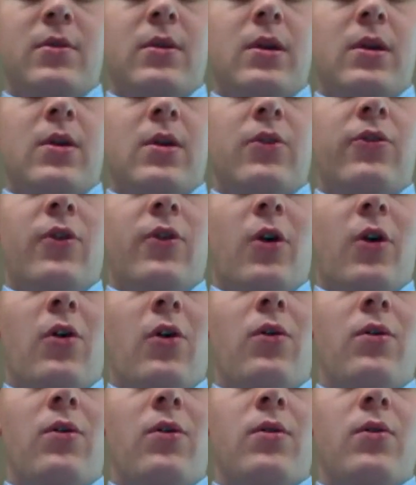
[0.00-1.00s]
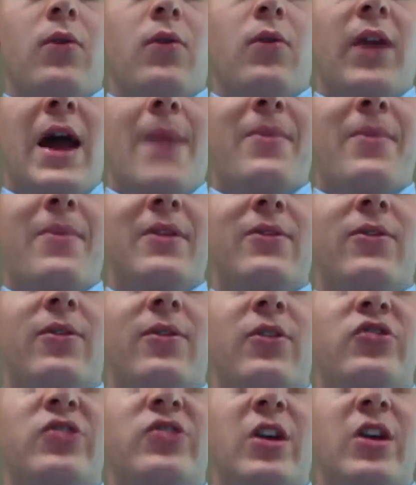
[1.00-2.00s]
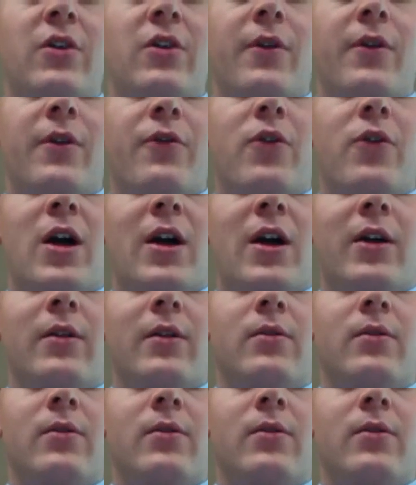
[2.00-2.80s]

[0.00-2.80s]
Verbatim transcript: So, what happens to the share of, of Crockett?